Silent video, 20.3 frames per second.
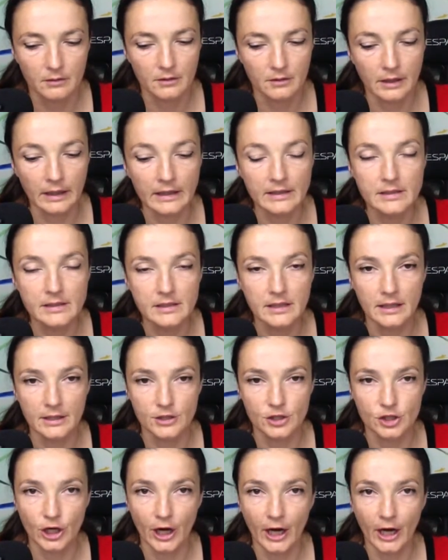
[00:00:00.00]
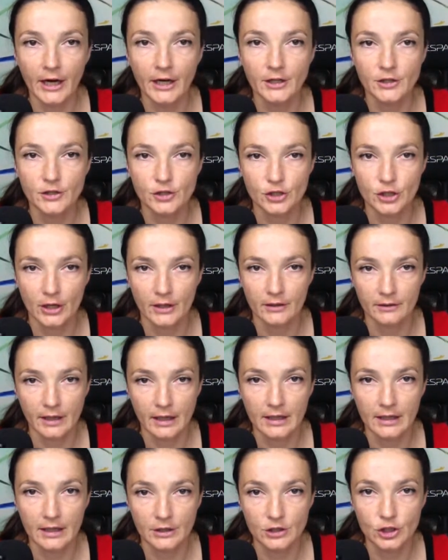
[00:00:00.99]
things can change and they
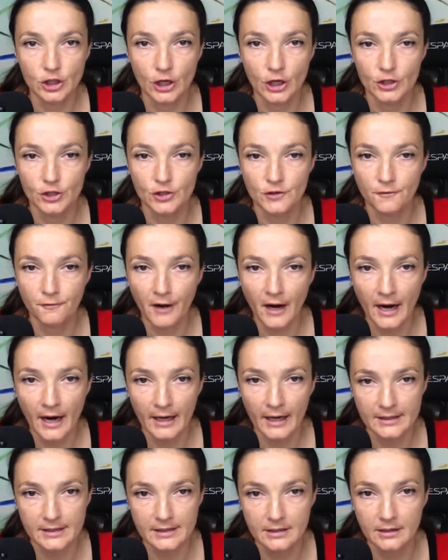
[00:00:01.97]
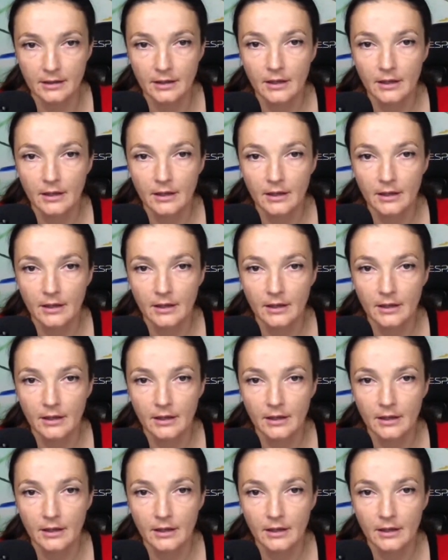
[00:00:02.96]
can change fast.